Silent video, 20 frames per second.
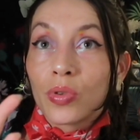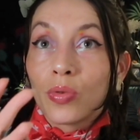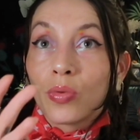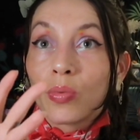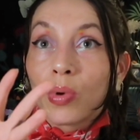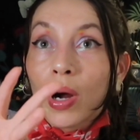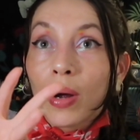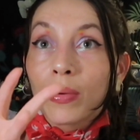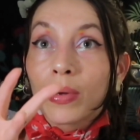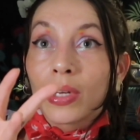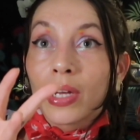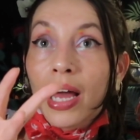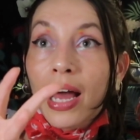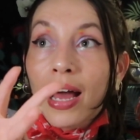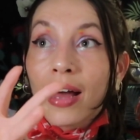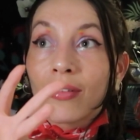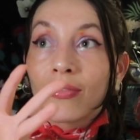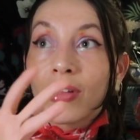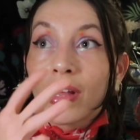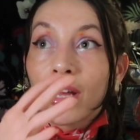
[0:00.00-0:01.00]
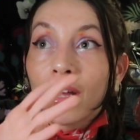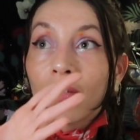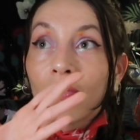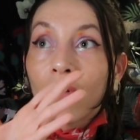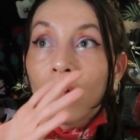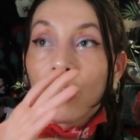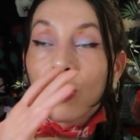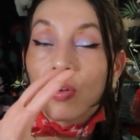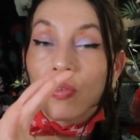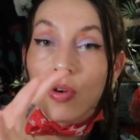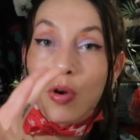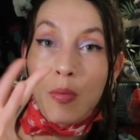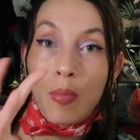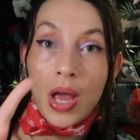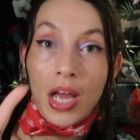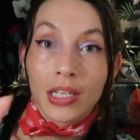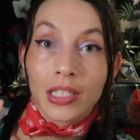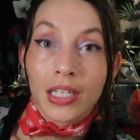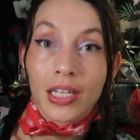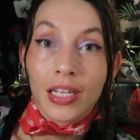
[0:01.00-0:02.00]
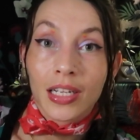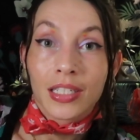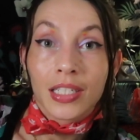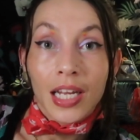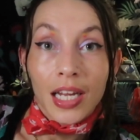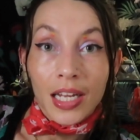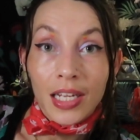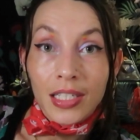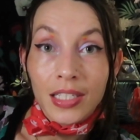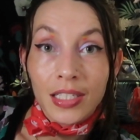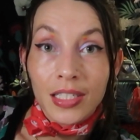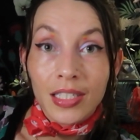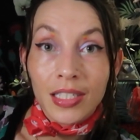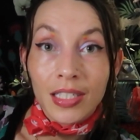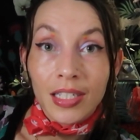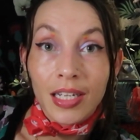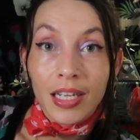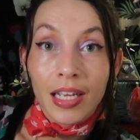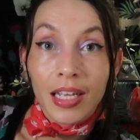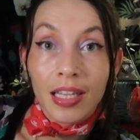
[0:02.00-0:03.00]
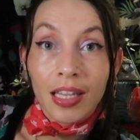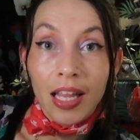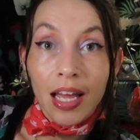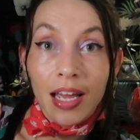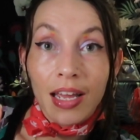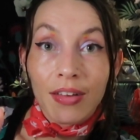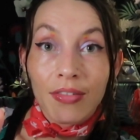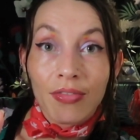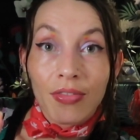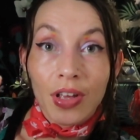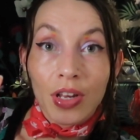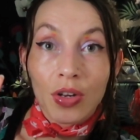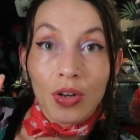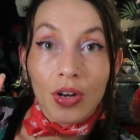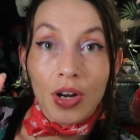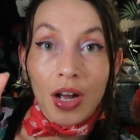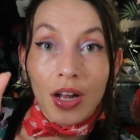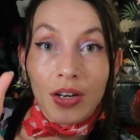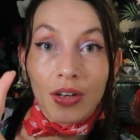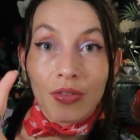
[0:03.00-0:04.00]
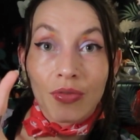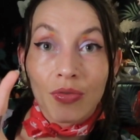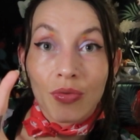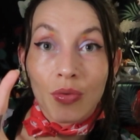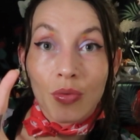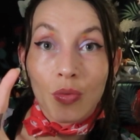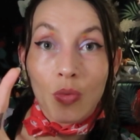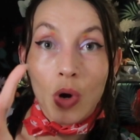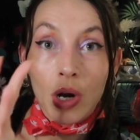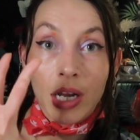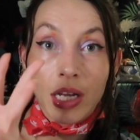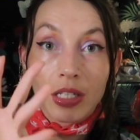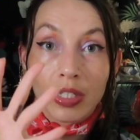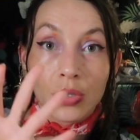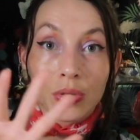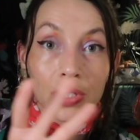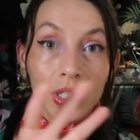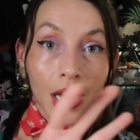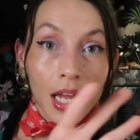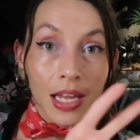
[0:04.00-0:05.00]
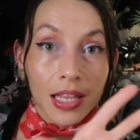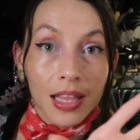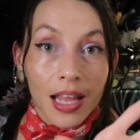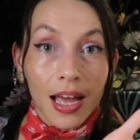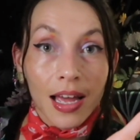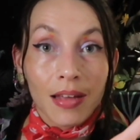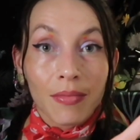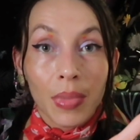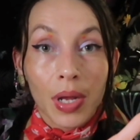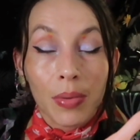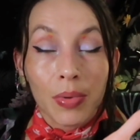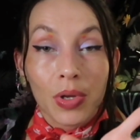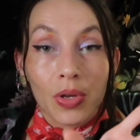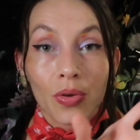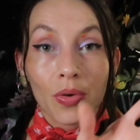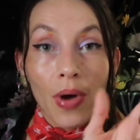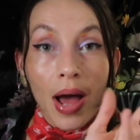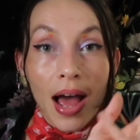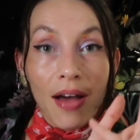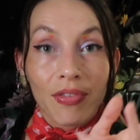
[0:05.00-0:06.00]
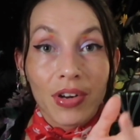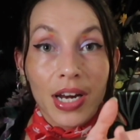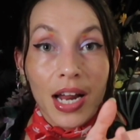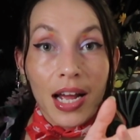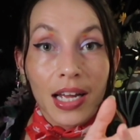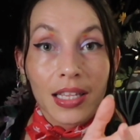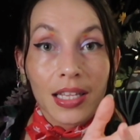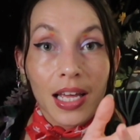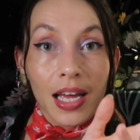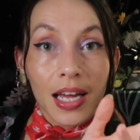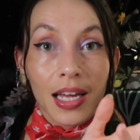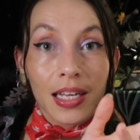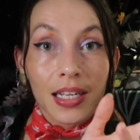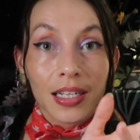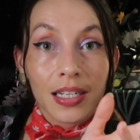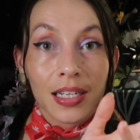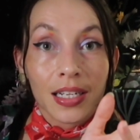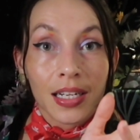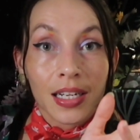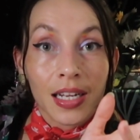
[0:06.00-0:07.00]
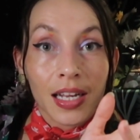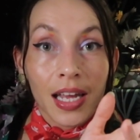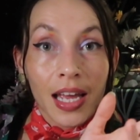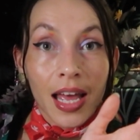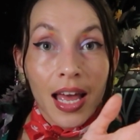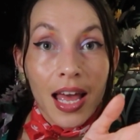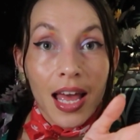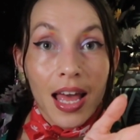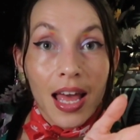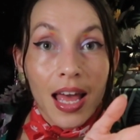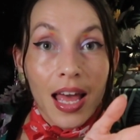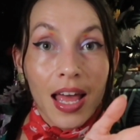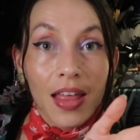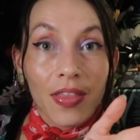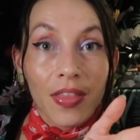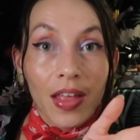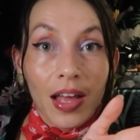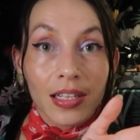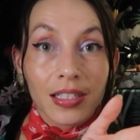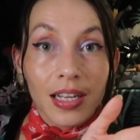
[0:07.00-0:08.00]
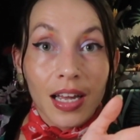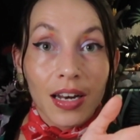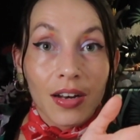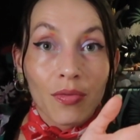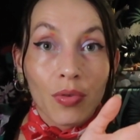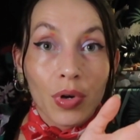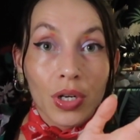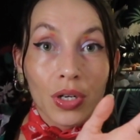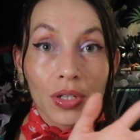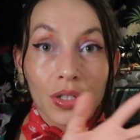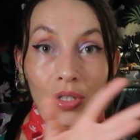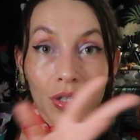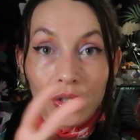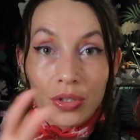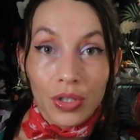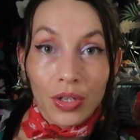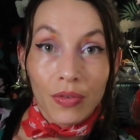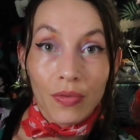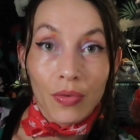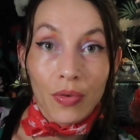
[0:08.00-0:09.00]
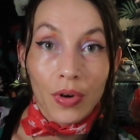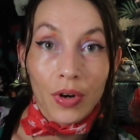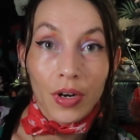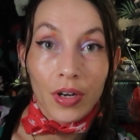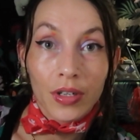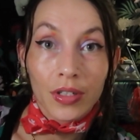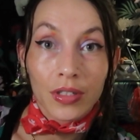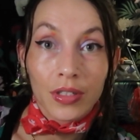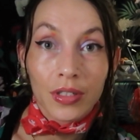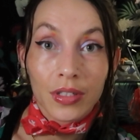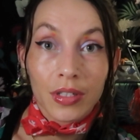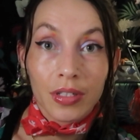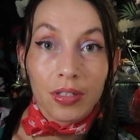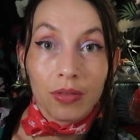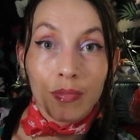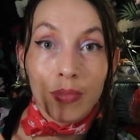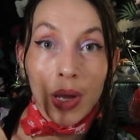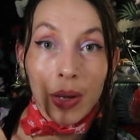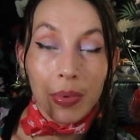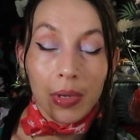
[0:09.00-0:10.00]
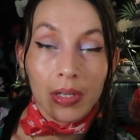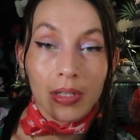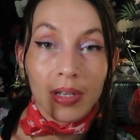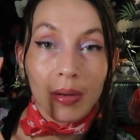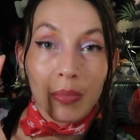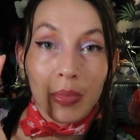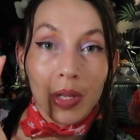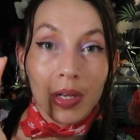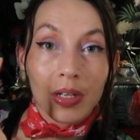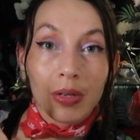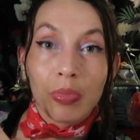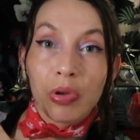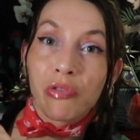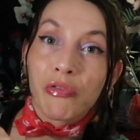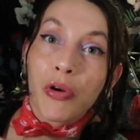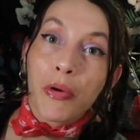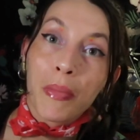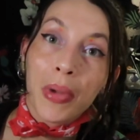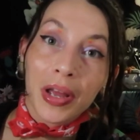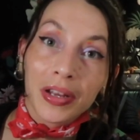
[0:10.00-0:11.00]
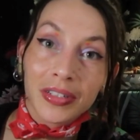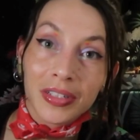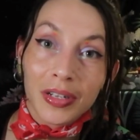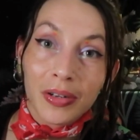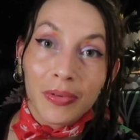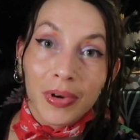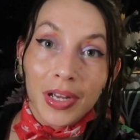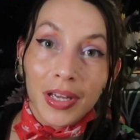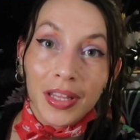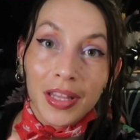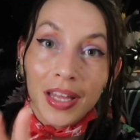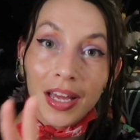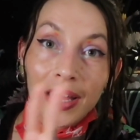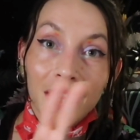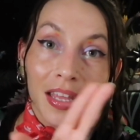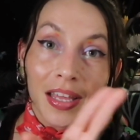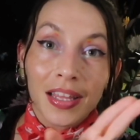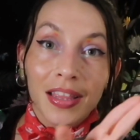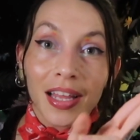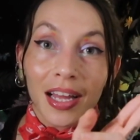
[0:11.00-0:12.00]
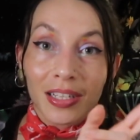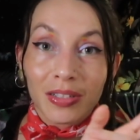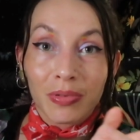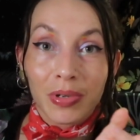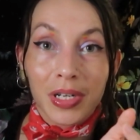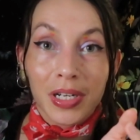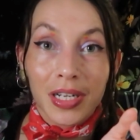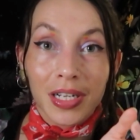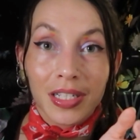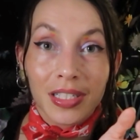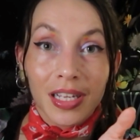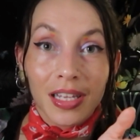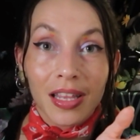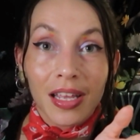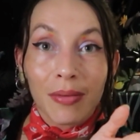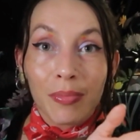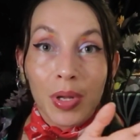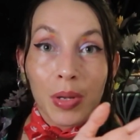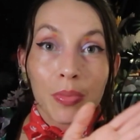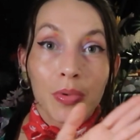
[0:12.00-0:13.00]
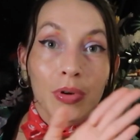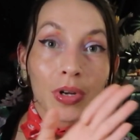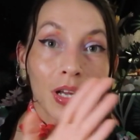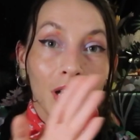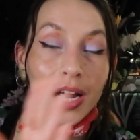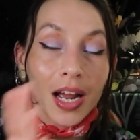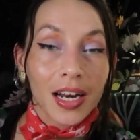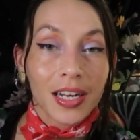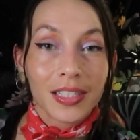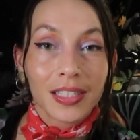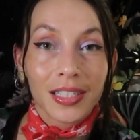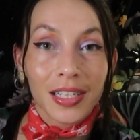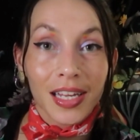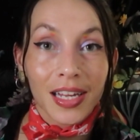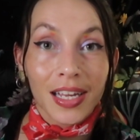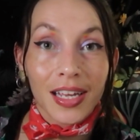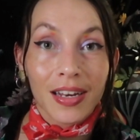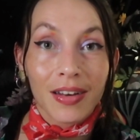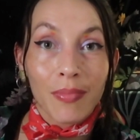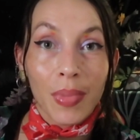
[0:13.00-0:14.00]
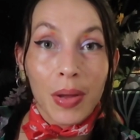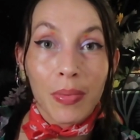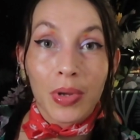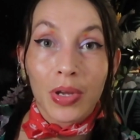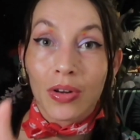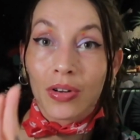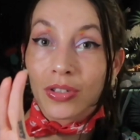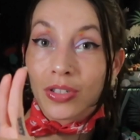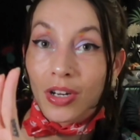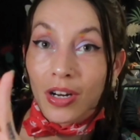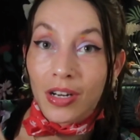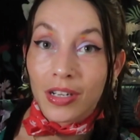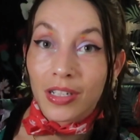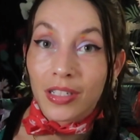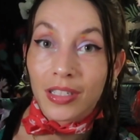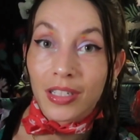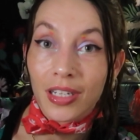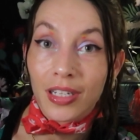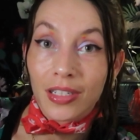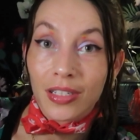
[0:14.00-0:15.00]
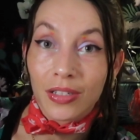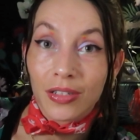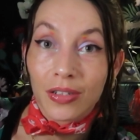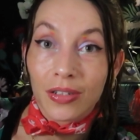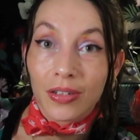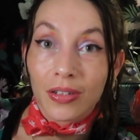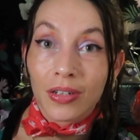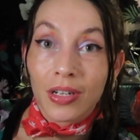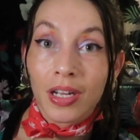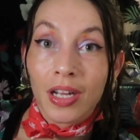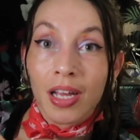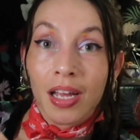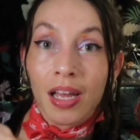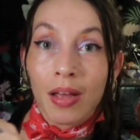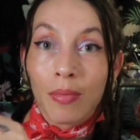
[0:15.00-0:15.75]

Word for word: You probably have like a very romantic taste in life and you're kind of wanting to attain that. Maybe you haven't had that and that's kind of what you're searching for. Maybe something to be romantic with. I think that's what it is. I think people can kind of see it and maybe you're starting to see it too.